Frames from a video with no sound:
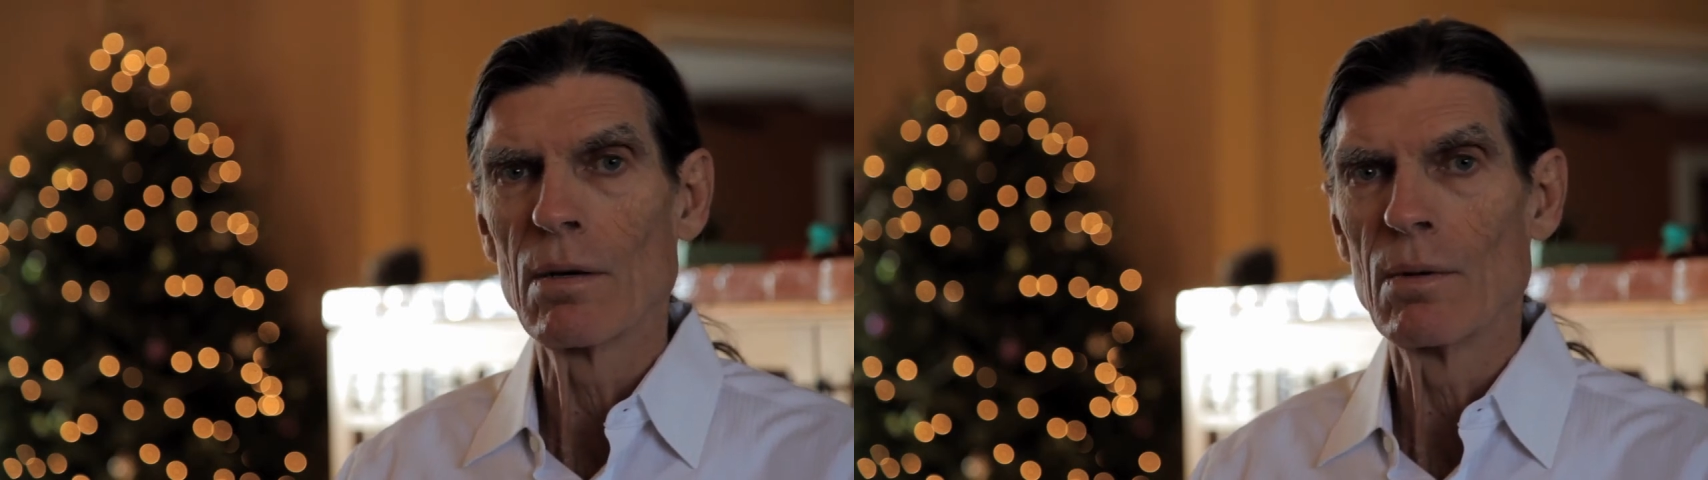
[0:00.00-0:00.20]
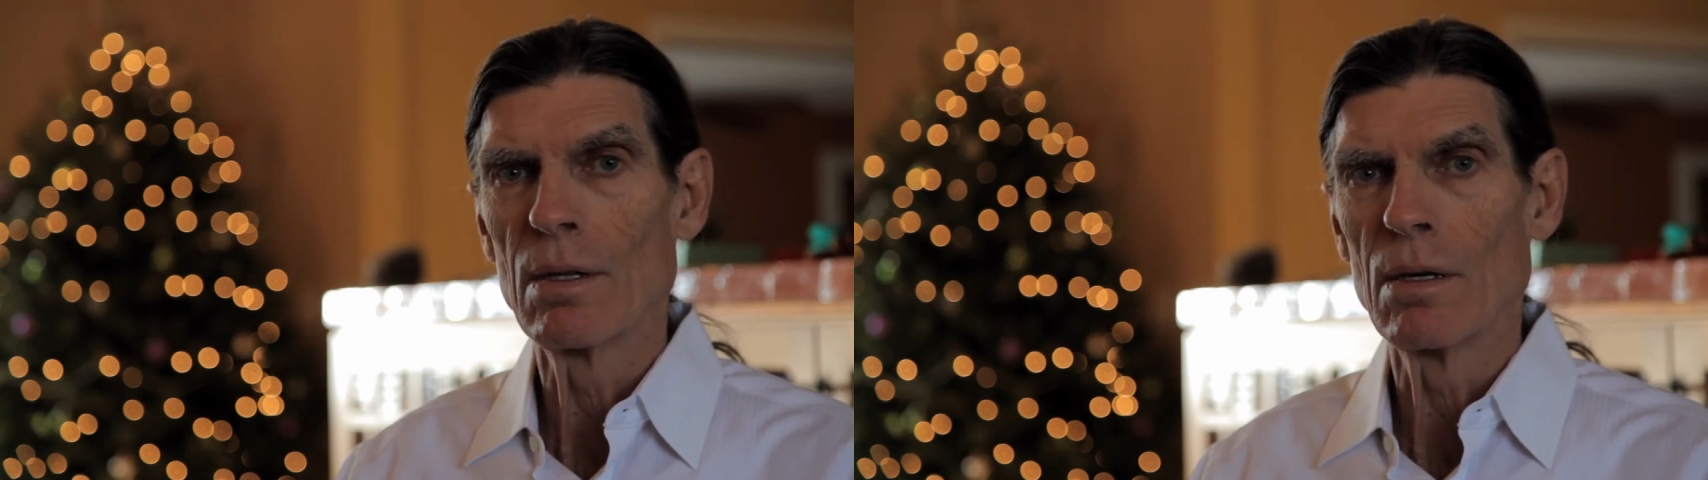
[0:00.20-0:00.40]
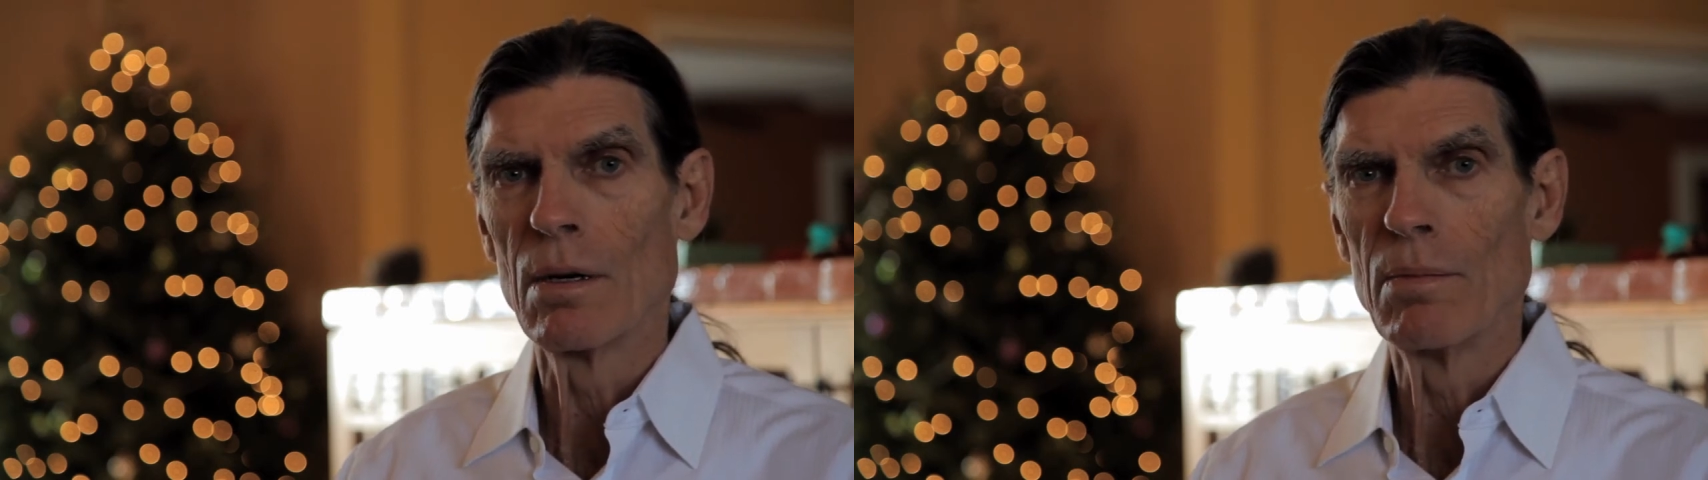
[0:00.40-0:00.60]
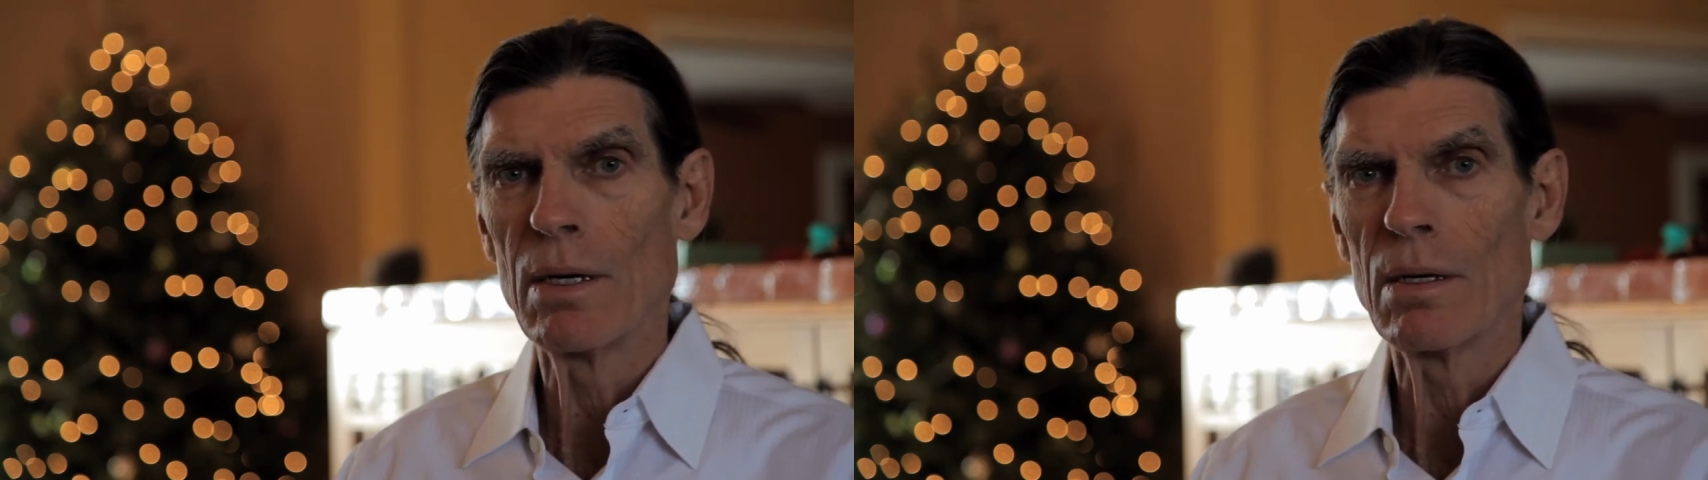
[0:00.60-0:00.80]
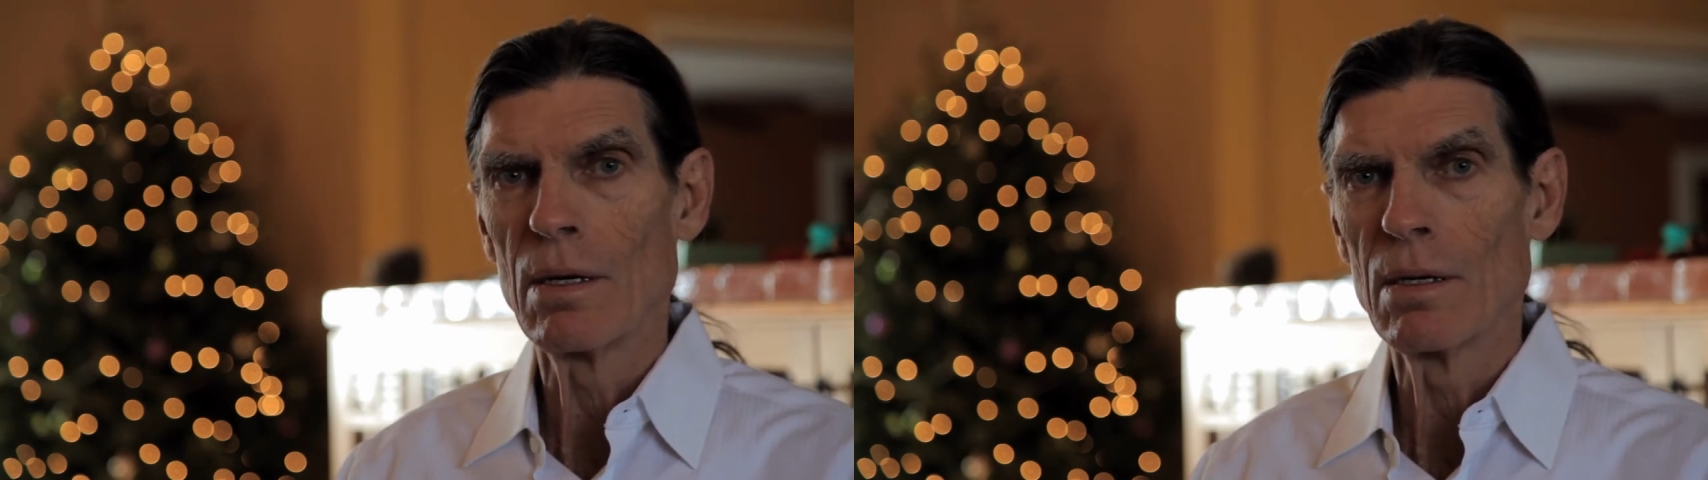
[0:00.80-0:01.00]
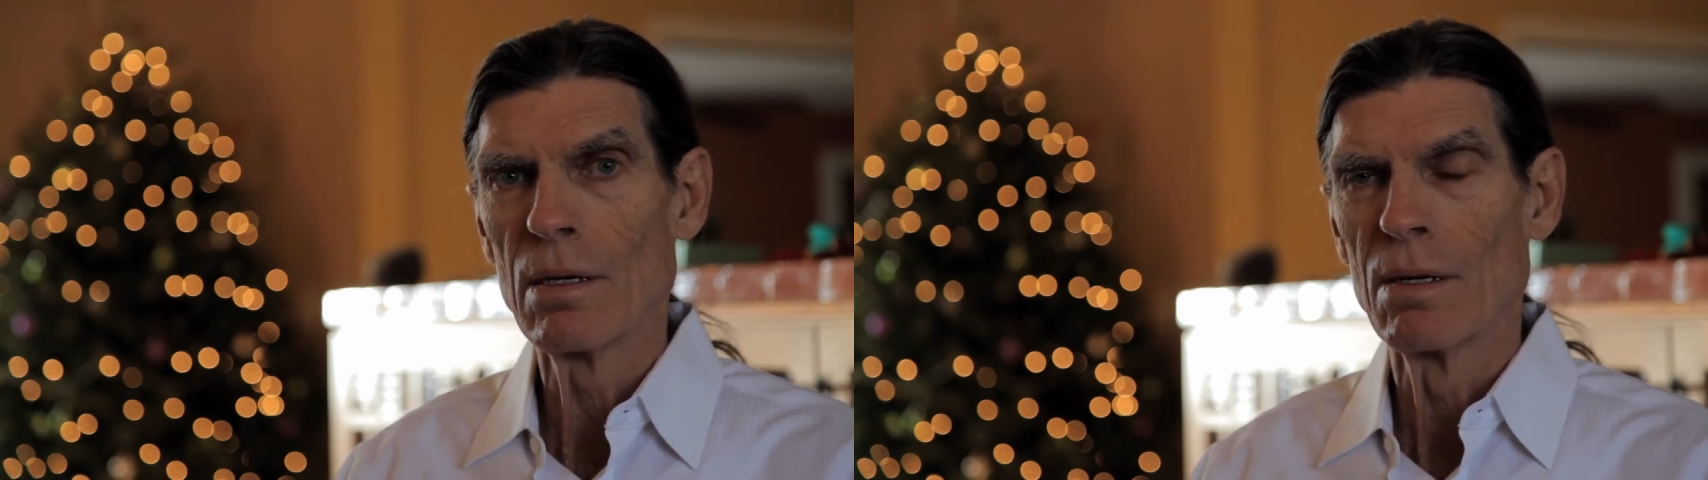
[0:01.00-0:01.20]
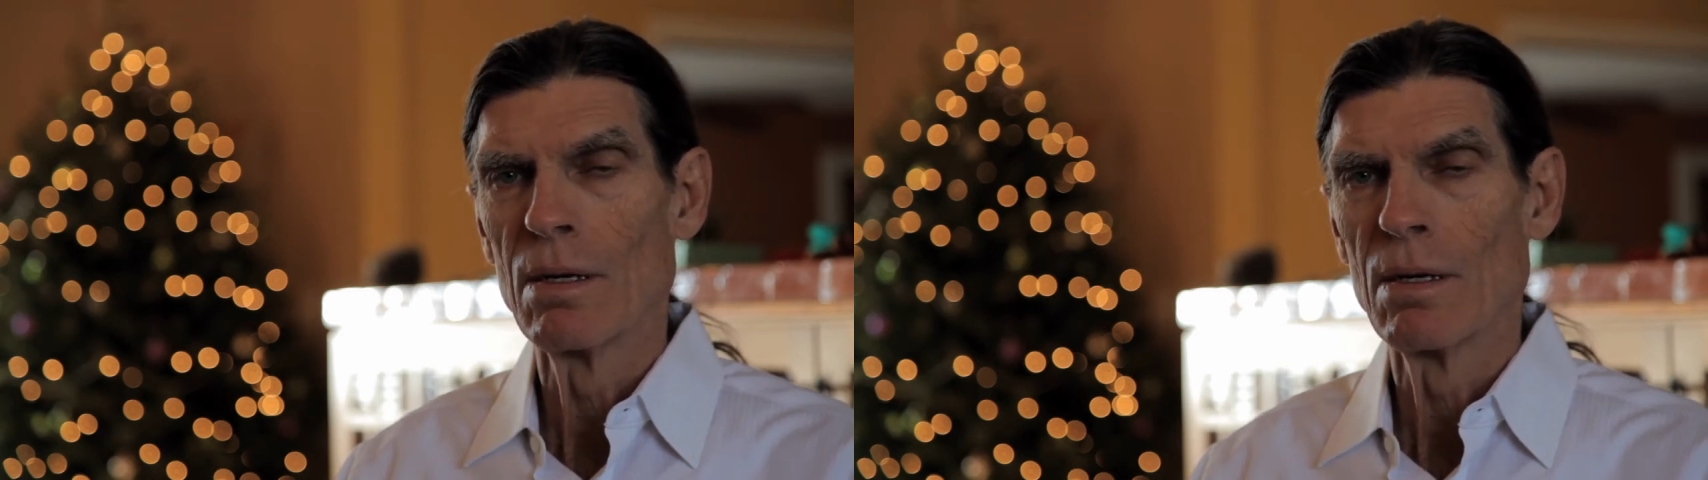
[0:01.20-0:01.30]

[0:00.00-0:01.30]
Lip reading: within our being.